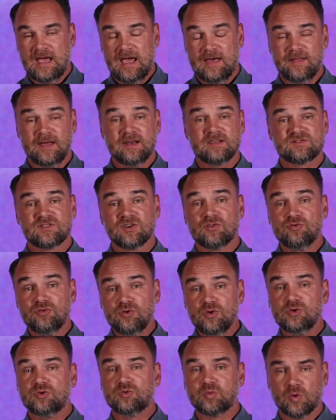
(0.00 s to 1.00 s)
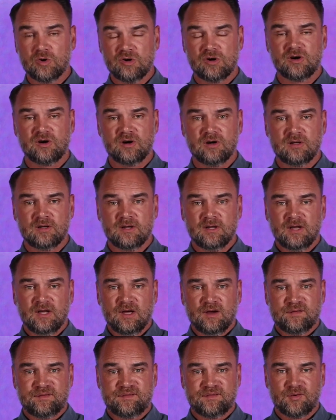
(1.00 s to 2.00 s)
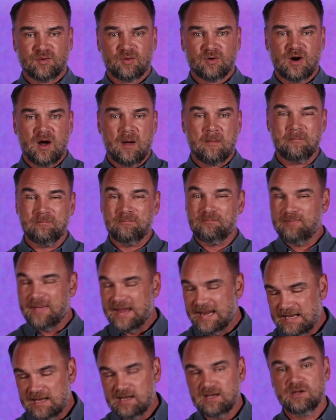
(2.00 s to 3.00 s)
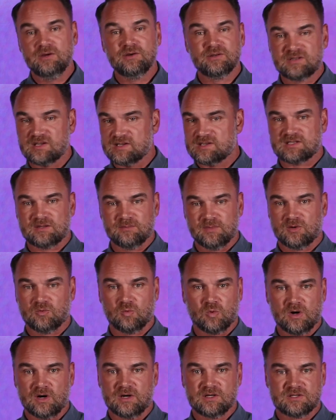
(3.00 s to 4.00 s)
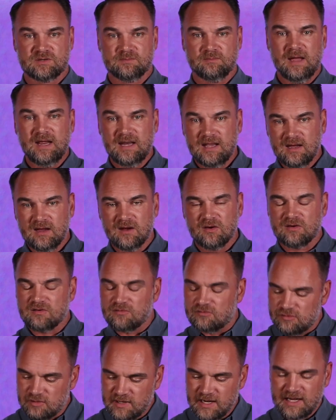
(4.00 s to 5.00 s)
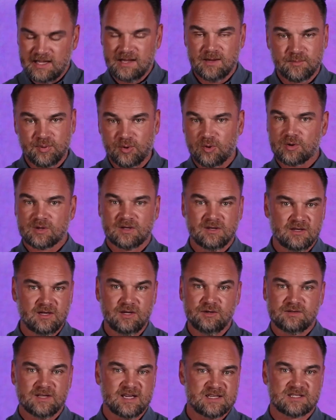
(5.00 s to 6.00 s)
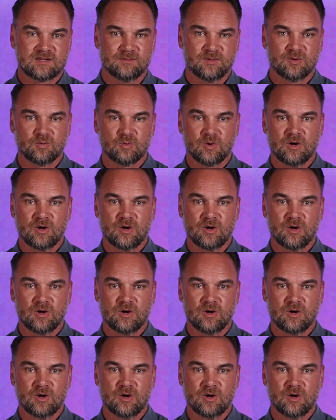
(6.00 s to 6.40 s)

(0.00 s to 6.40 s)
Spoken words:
and that is the root word for many New Testament words, many really important New Testament